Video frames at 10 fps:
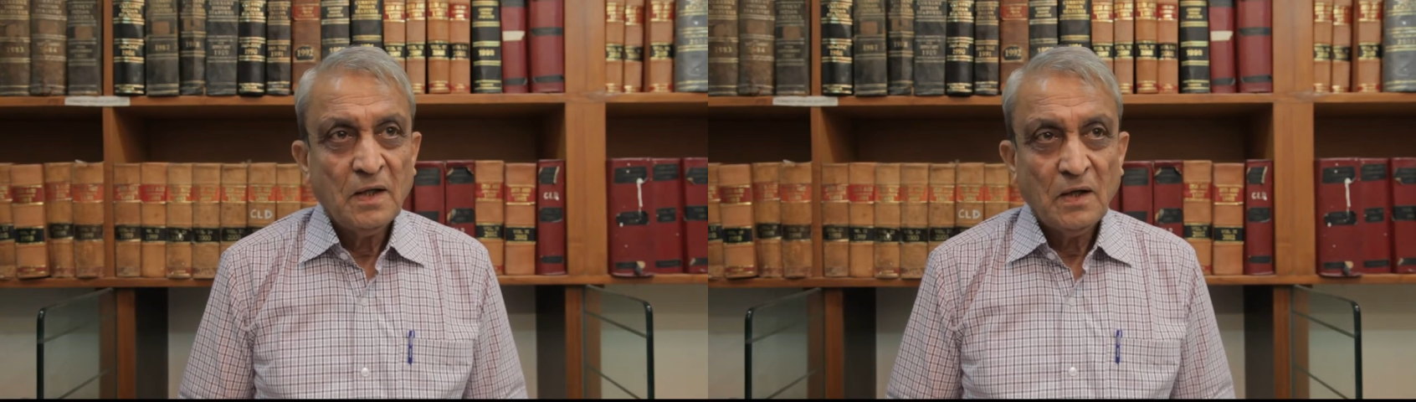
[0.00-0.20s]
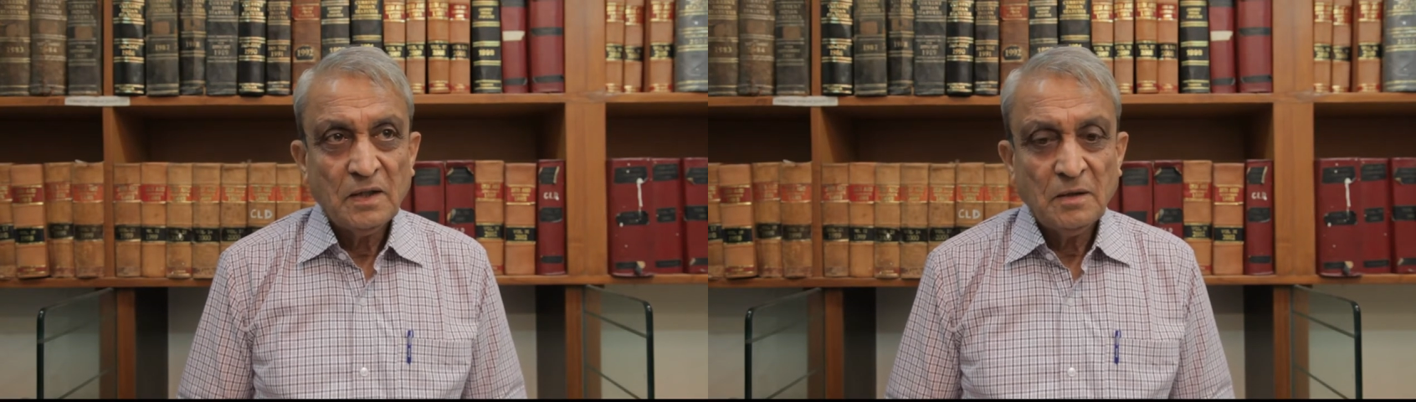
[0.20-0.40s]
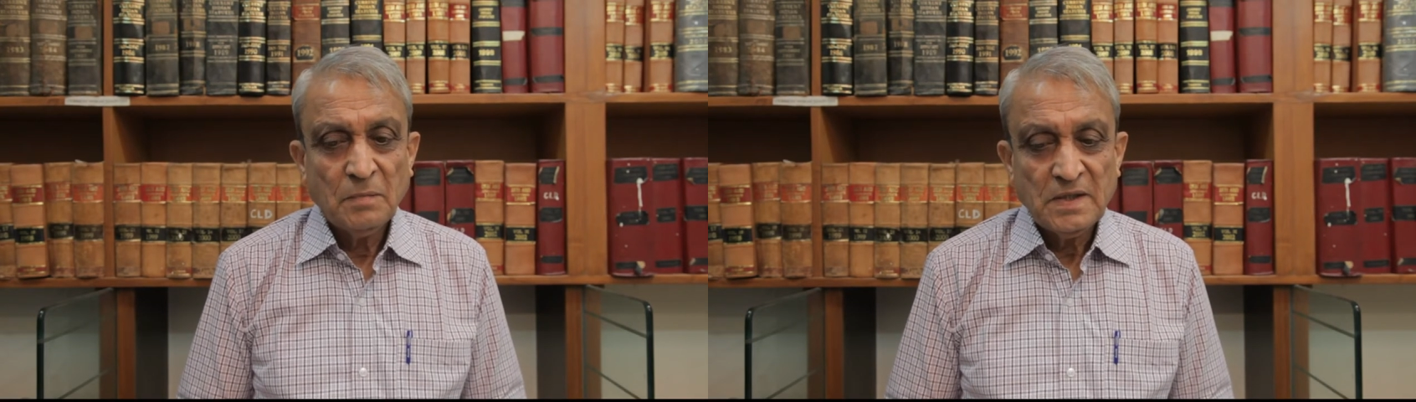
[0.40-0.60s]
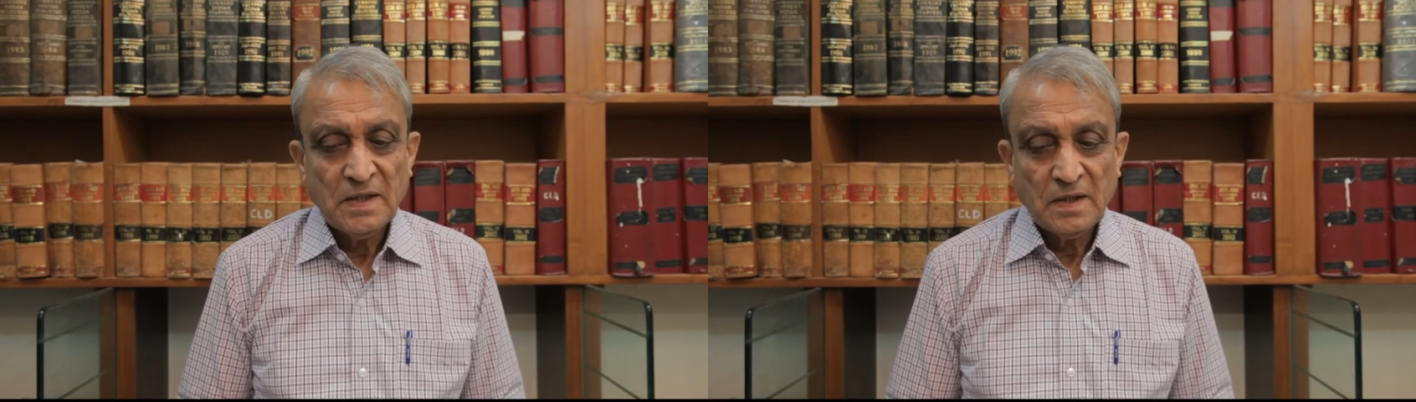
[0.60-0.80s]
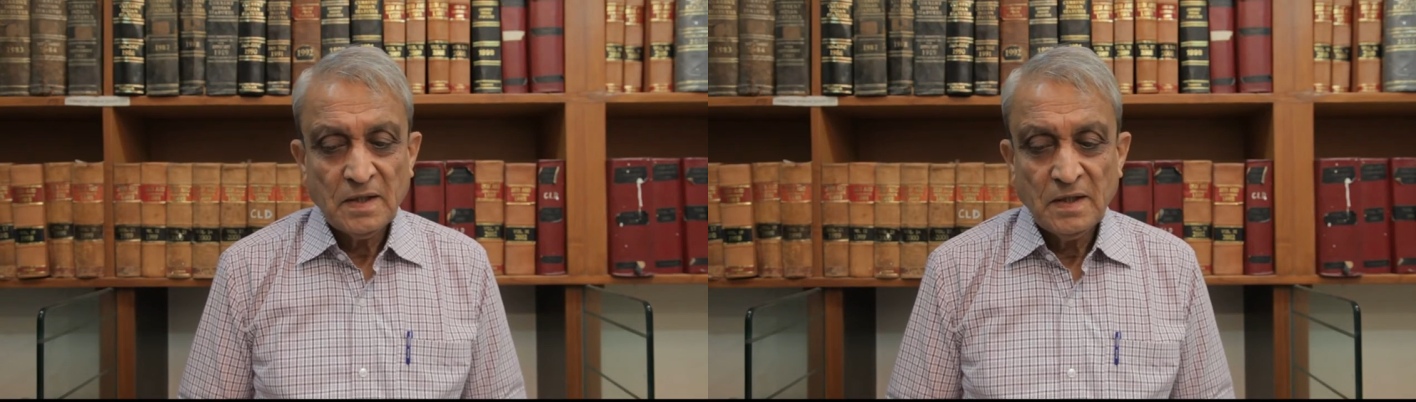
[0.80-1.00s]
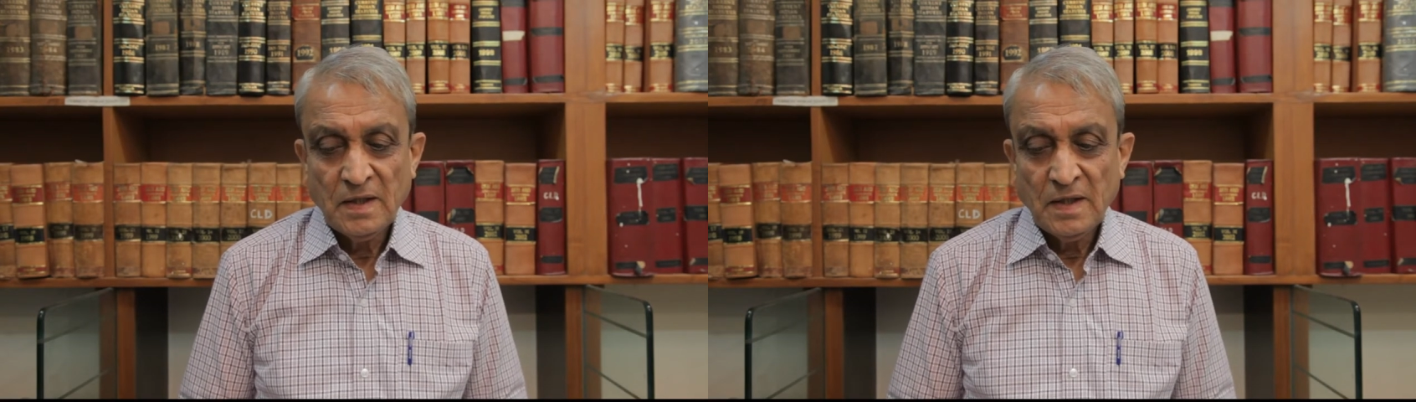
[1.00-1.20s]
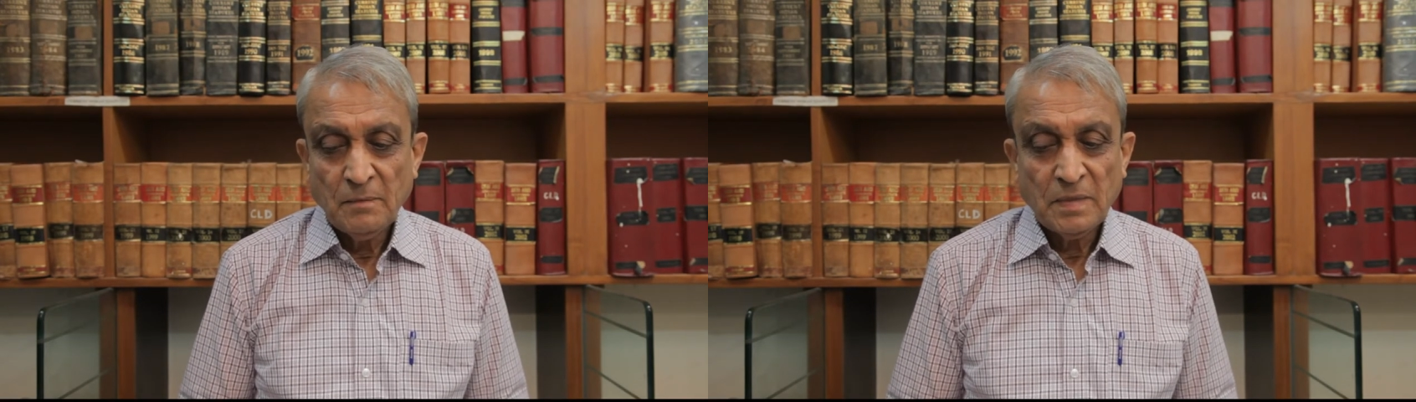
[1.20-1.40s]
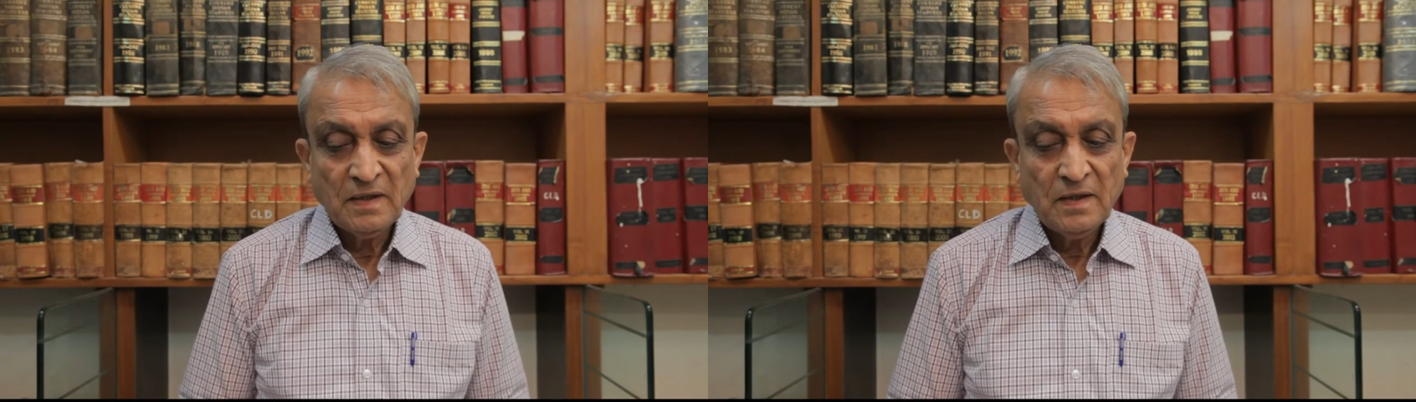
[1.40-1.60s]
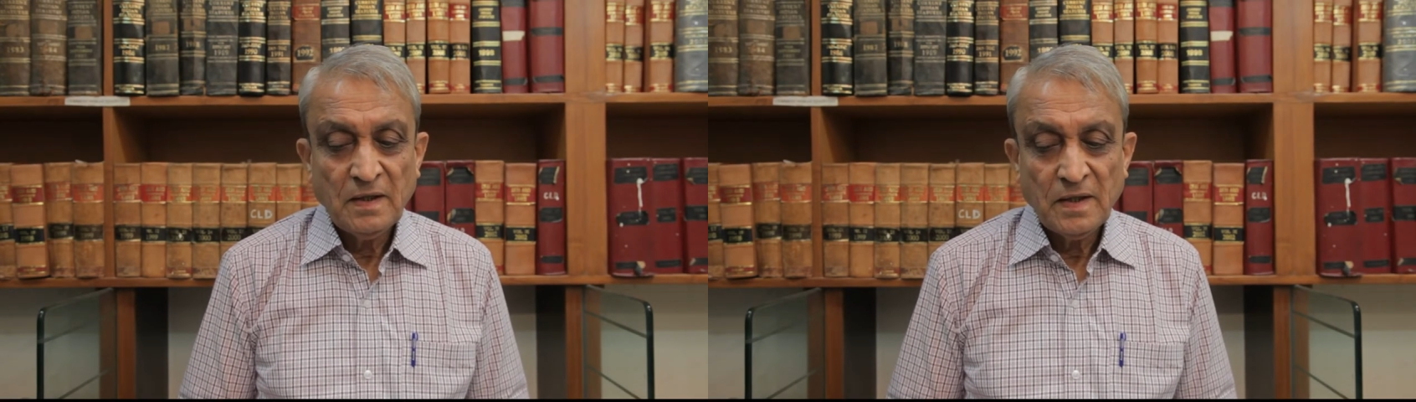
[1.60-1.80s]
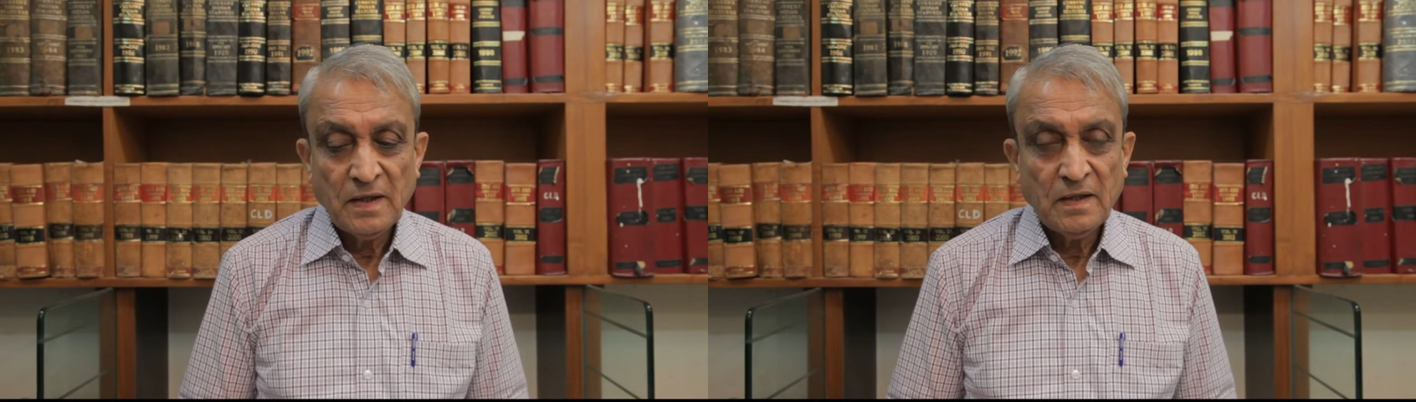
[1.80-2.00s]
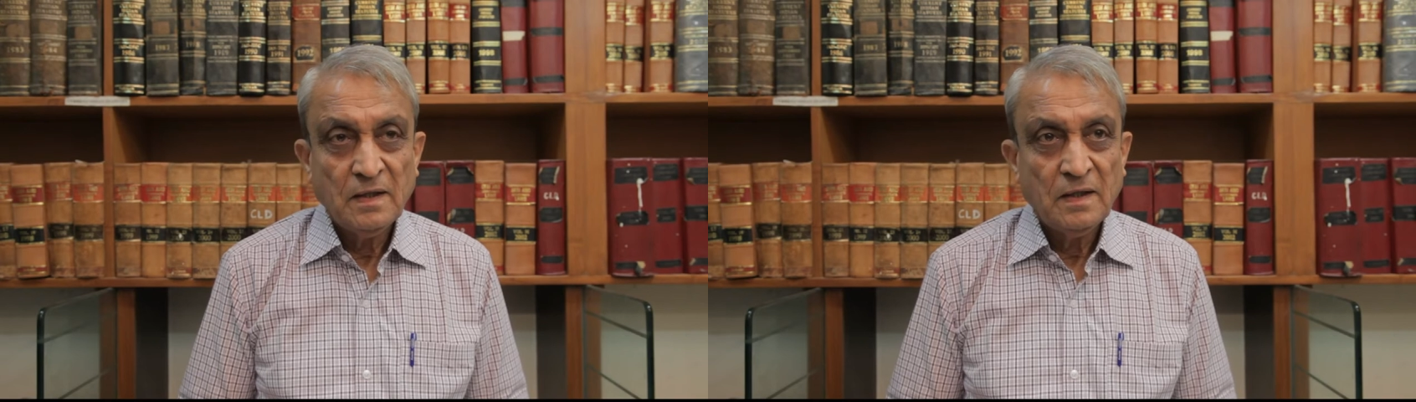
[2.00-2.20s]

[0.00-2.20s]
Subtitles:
on the budget presented